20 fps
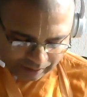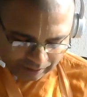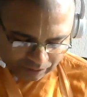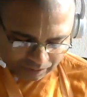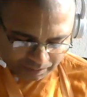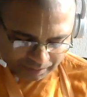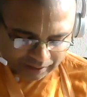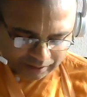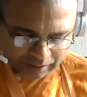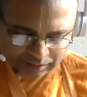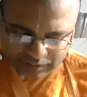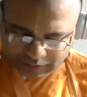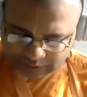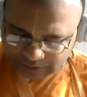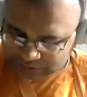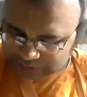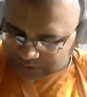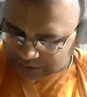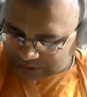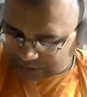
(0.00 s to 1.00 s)
you know, but
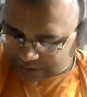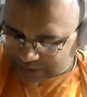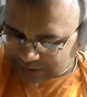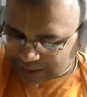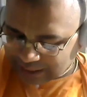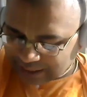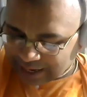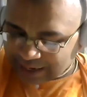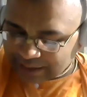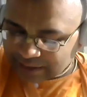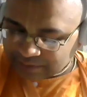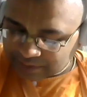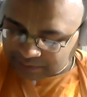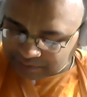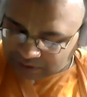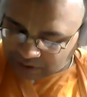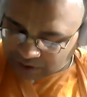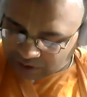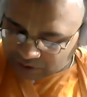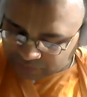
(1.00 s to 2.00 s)
Krishna says that I
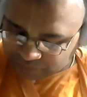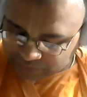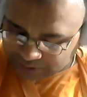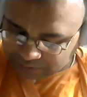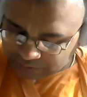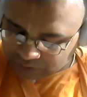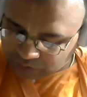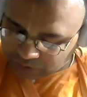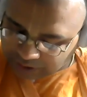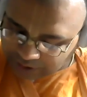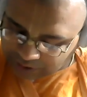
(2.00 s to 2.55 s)
remember all of them, you